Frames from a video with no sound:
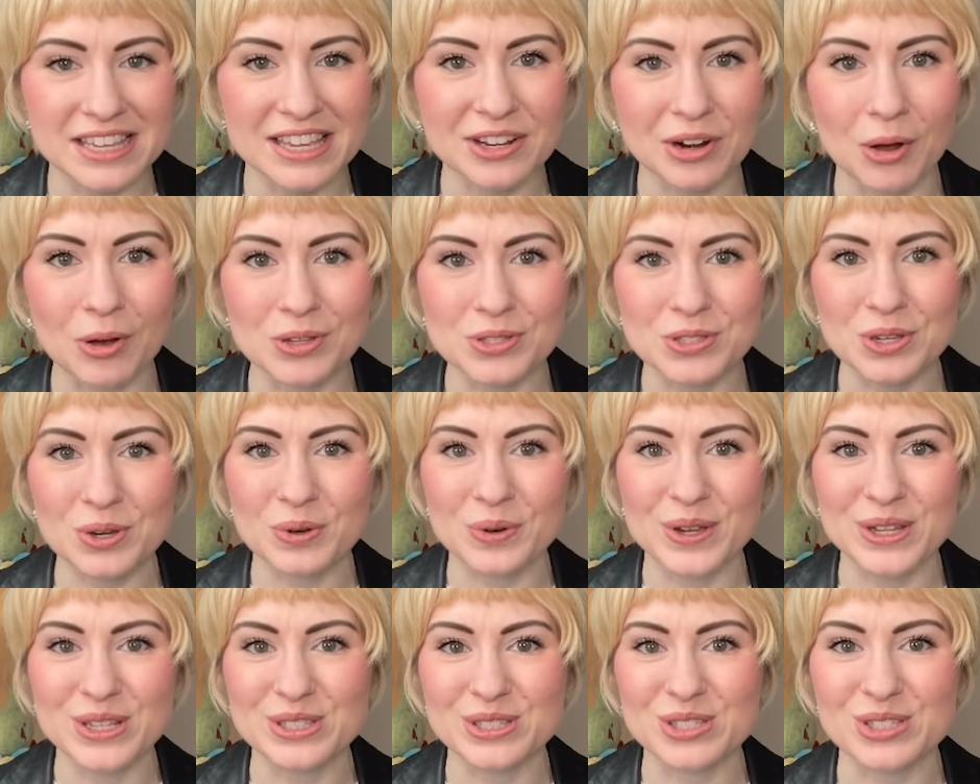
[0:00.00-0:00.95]
It also
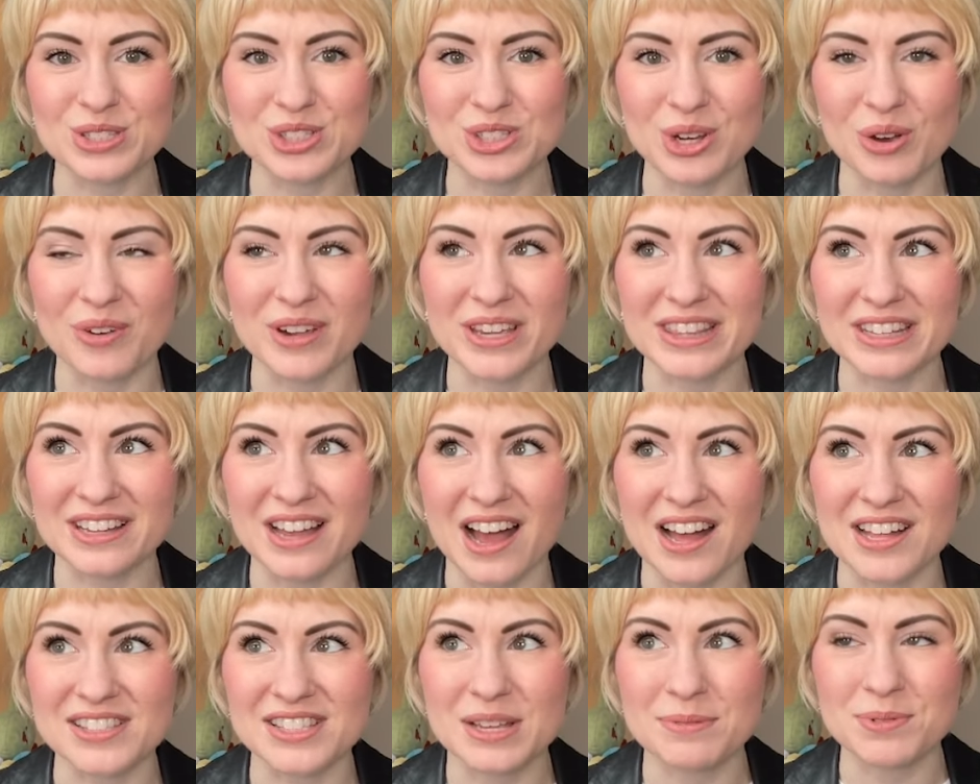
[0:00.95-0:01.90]
is showing the
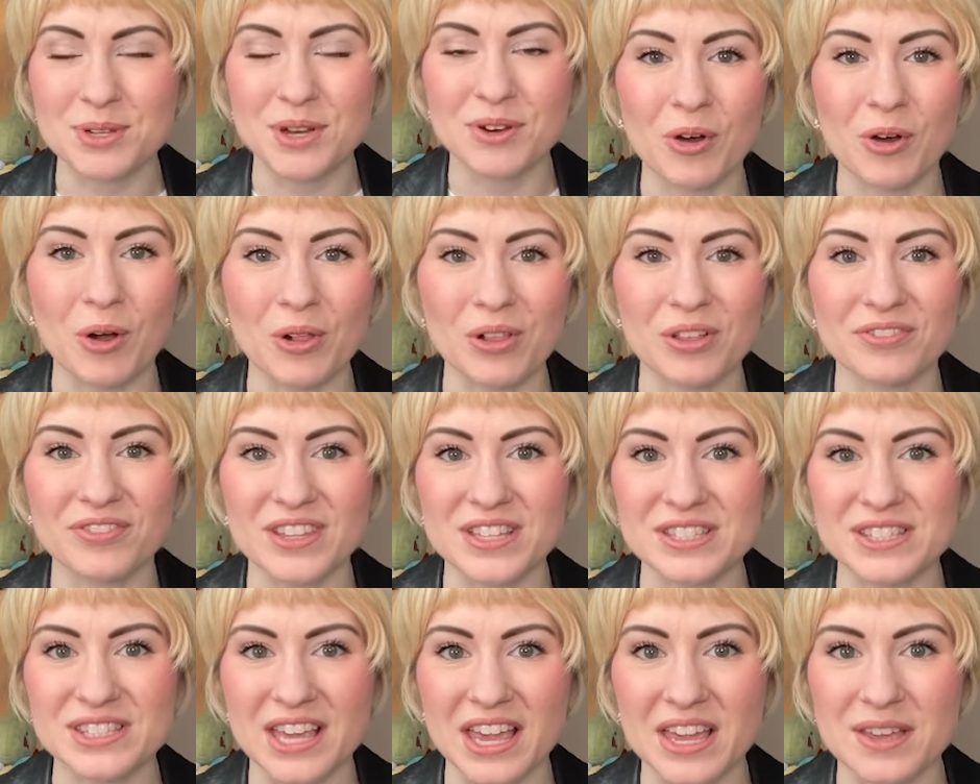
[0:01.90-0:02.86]
concept all of
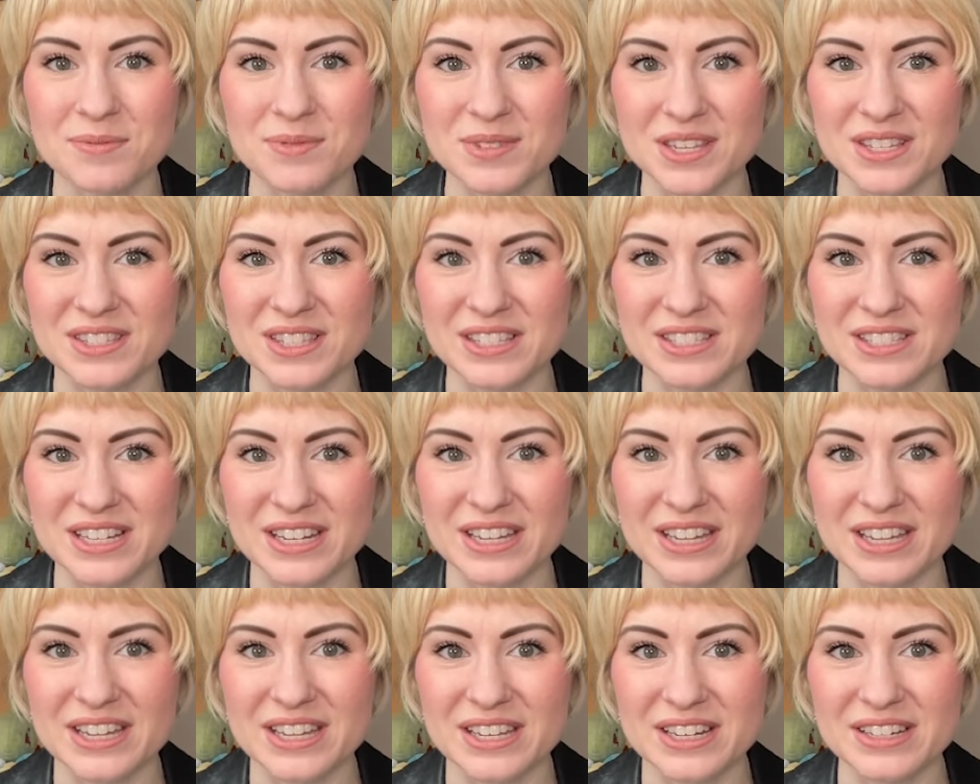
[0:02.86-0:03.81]
these games
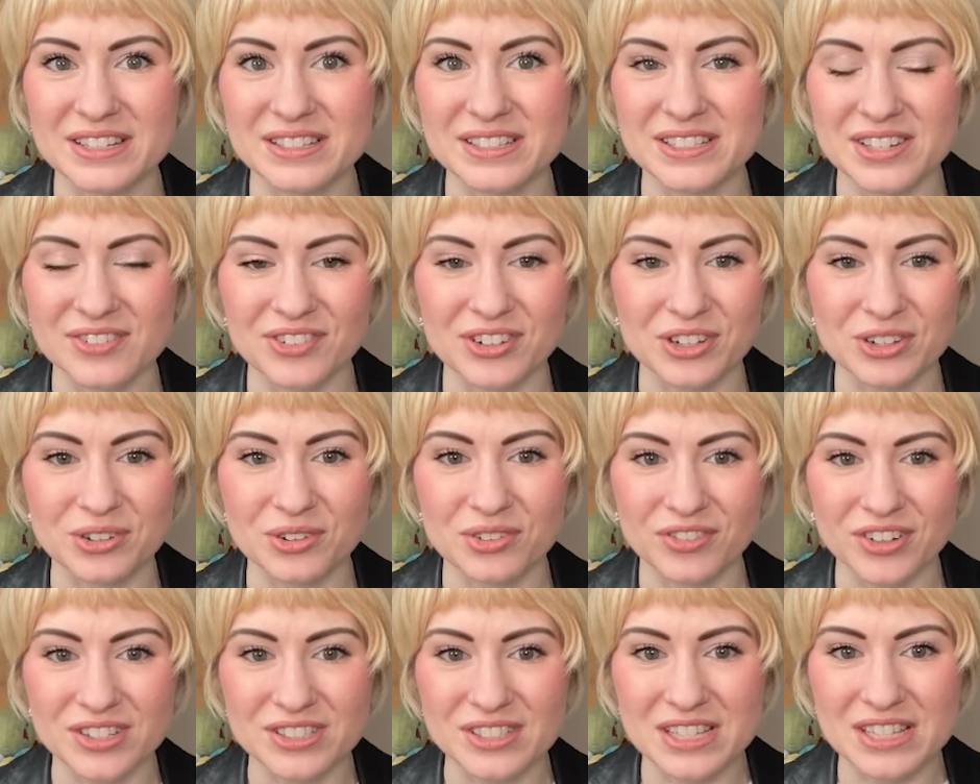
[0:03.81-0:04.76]
existing in different
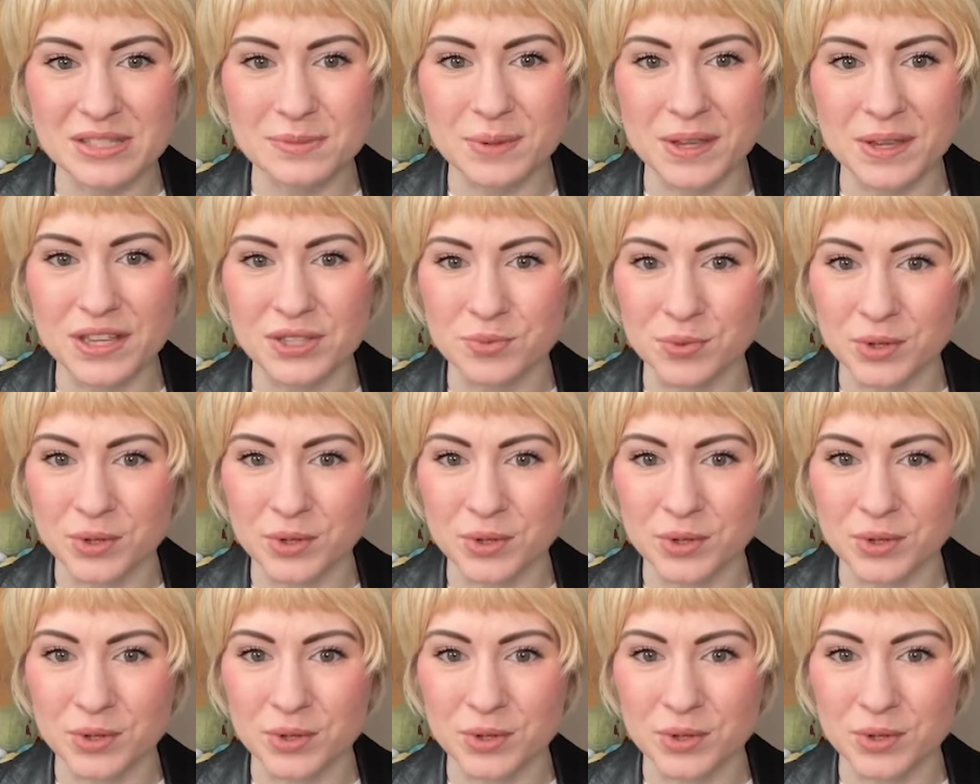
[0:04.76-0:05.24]
universes, because